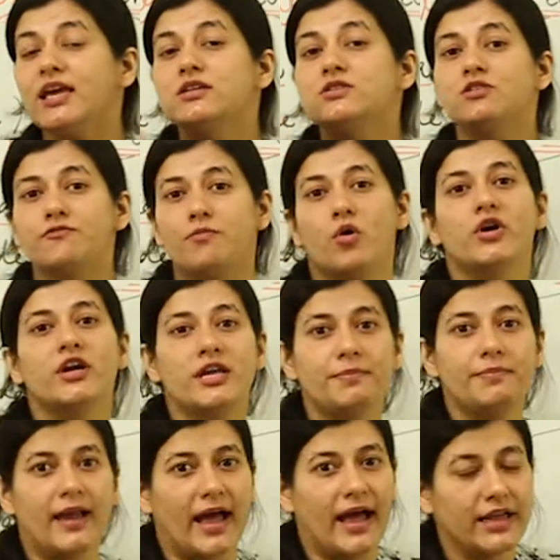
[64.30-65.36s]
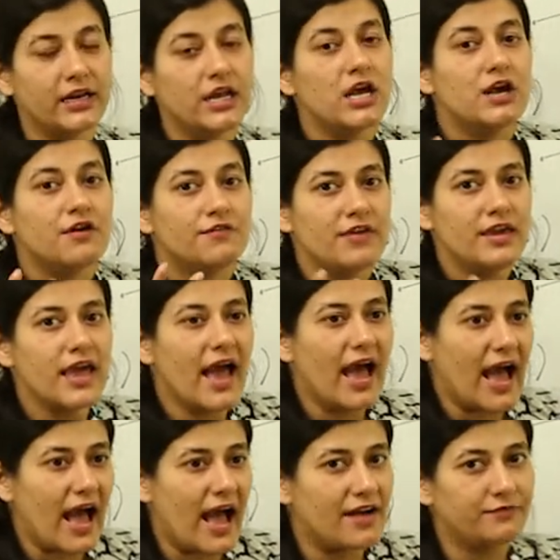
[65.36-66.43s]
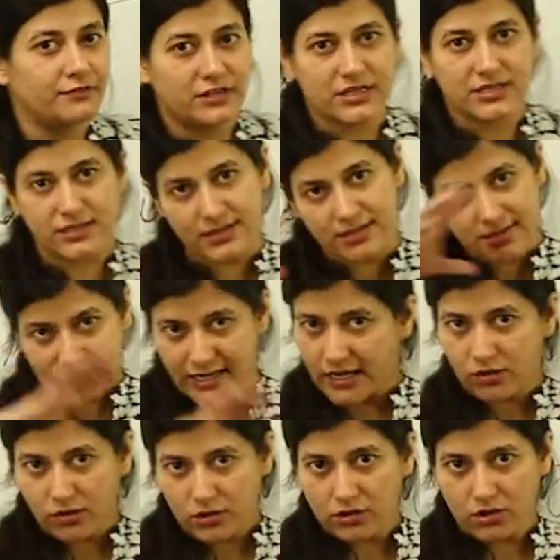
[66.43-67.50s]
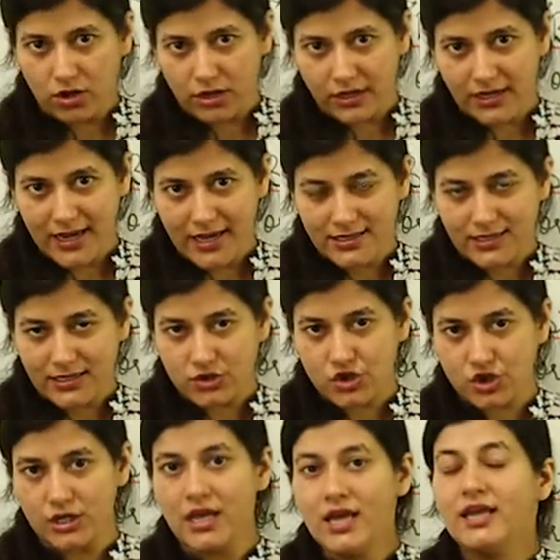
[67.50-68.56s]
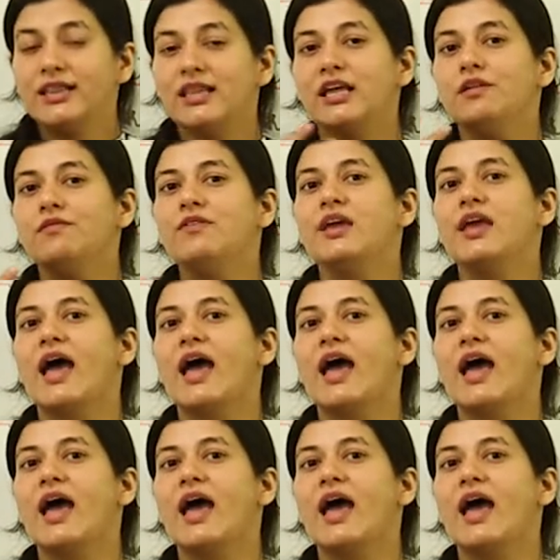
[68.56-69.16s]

case of body plan, we have this cellular organization, then we